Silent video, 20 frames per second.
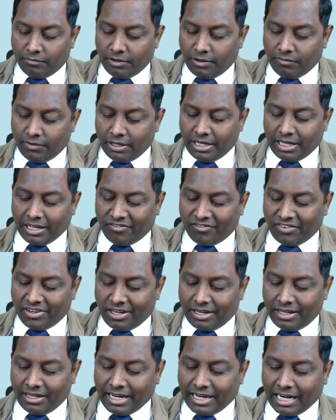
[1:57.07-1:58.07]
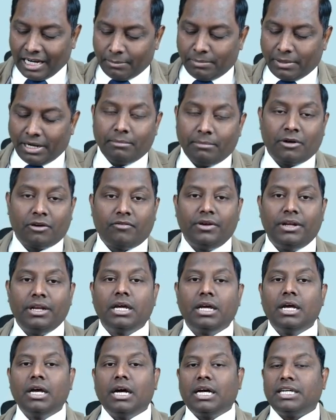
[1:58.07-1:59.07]
We will definitely add
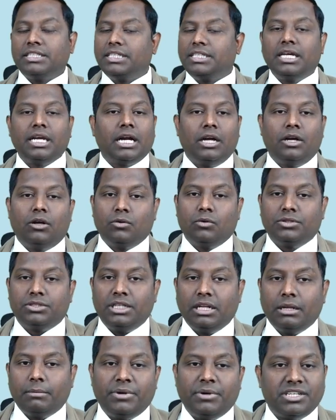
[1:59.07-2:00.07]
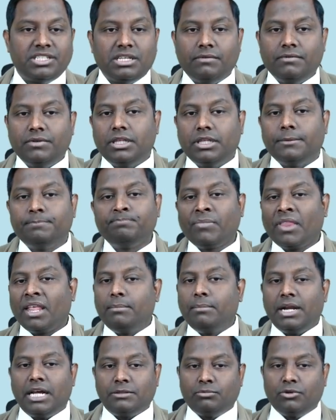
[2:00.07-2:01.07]
primaquine a single dose in a patient with the
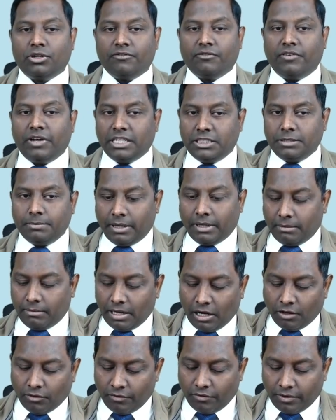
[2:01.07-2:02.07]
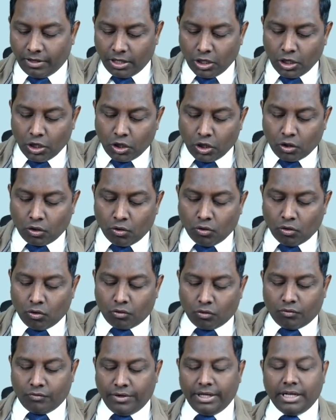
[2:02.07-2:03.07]
plasmodium falciparum. However,
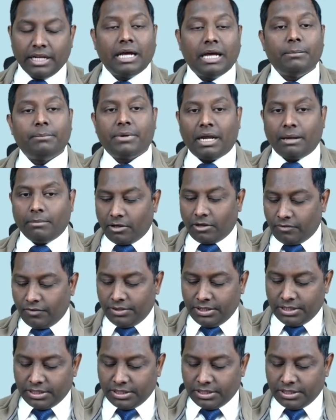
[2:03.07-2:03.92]
chloroquine and primaquine,